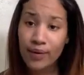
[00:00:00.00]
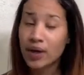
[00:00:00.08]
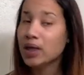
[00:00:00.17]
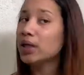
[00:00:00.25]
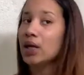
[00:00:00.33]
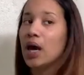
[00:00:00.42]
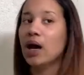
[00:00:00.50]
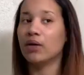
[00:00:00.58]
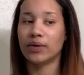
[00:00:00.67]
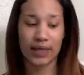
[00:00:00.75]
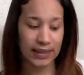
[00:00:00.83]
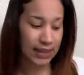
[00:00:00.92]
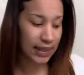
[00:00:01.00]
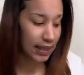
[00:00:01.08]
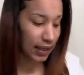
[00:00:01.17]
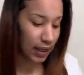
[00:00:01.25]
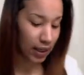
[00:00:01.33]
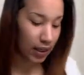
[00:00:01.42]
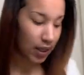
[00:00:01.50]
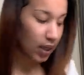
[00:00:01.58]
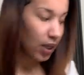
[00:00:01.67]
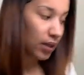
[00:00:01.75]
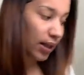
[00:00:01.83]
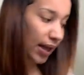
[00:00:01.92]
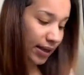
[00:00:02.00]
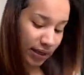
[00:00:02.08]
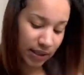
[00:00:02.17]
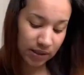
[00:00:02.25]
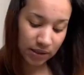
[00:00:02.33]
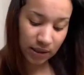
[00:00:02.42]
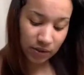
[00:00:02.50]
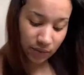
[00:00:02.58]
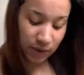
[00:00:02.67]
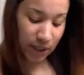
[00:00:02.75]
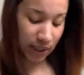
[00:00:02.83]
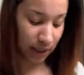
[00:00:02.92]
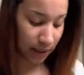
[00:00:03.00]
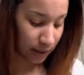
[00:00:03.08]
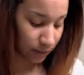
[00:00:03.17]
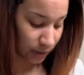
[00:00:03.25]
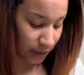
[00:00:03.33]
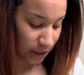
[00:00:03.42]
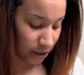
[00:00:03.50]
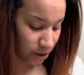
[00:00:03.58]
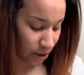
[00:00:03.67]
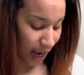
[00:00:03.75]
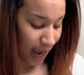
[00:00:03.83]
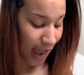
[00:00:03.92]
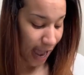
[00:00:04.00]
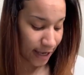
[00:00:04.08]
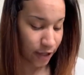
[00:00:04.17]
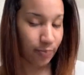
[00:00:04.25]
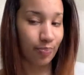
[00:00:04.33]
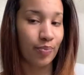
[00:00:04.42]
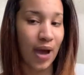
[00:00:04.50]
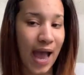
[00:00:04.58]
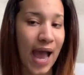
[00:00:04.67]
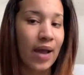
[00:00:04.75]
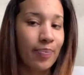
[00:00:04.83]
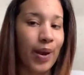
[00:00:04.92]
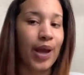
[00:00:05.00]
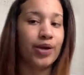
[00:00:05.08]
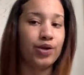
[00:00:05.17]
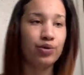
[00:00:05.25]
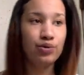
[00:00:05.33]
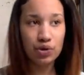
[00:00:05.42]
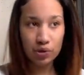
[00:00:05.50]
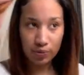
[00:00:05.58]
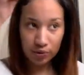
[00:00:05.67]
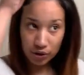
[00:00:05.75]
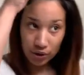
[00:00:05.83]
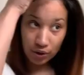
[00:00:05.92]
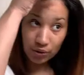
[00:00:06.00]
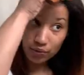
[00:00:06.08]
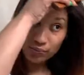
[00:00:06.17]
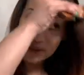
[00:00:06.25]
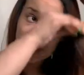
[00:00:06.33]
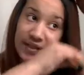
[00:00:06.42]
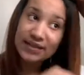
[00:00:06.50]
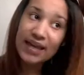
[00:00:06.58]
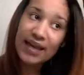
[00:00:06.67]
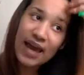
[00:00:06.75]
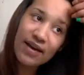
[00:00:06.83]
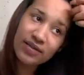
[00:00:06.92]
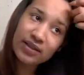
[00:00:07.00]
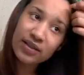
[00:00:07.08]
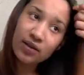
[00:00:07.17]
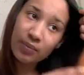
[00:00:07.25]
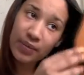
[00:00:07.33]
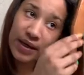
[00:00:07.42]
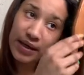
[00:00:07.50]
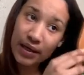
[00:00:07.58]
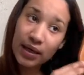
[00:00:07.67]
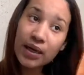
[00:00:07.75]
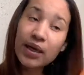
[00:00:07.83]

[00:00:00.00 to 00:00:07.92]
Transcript: No, they didn't. Like, it's ridiculous what these high paid YouTubers do because they have a little money.